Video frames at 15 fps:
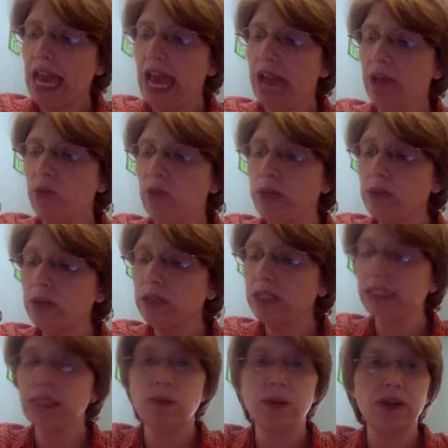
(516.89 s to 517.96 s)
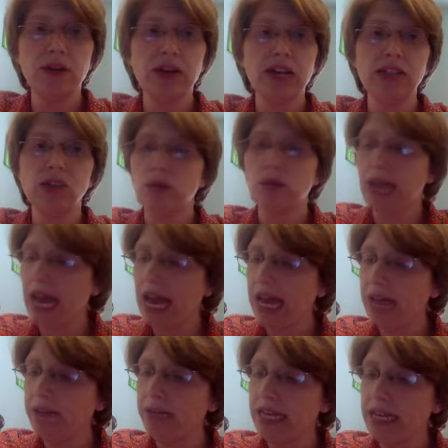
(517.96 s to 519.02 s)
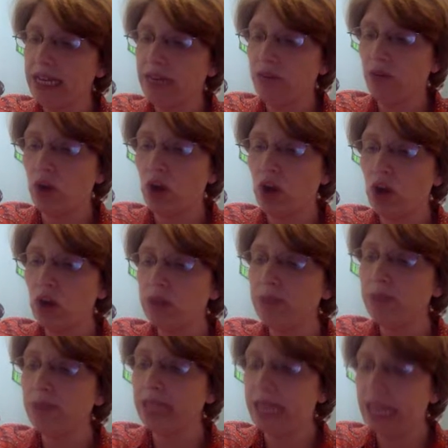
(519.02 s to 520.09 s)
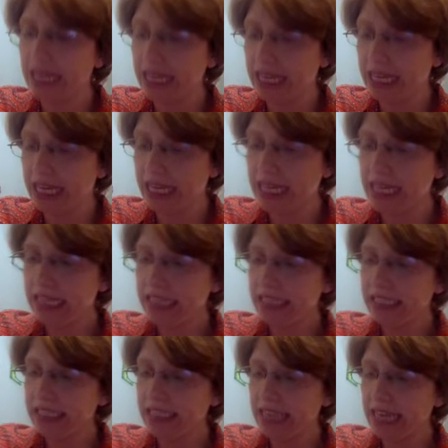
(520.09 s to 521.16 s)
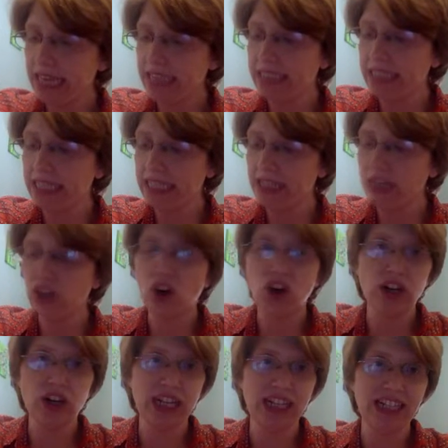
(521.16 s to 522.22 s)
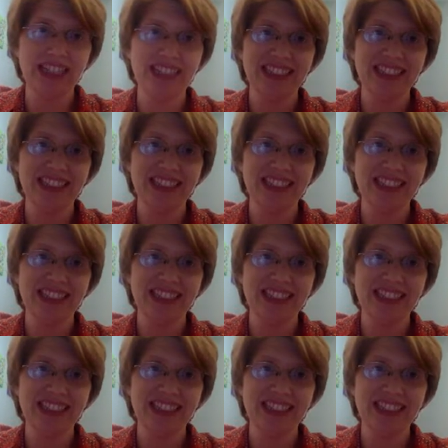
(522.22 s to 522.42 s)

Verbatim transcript: and we will experience what Adam and Eve were only beginning to taste in the garden.